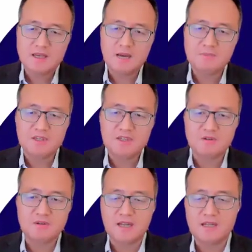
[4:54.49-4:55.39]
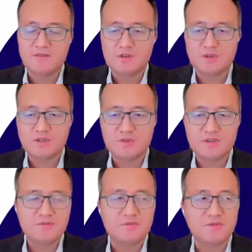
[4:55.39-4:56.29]
Up till end of
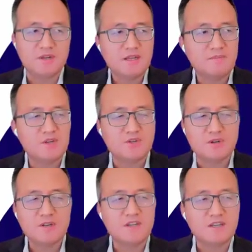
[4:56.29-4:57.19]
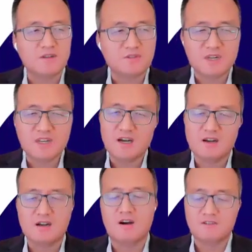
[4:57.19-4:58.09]
2023, majority of the deals really
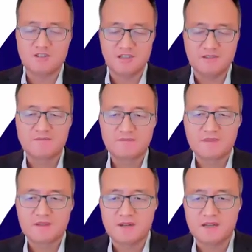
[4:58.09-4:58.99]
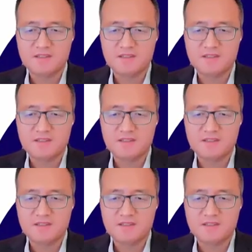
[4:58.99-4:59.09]
on oncology, right?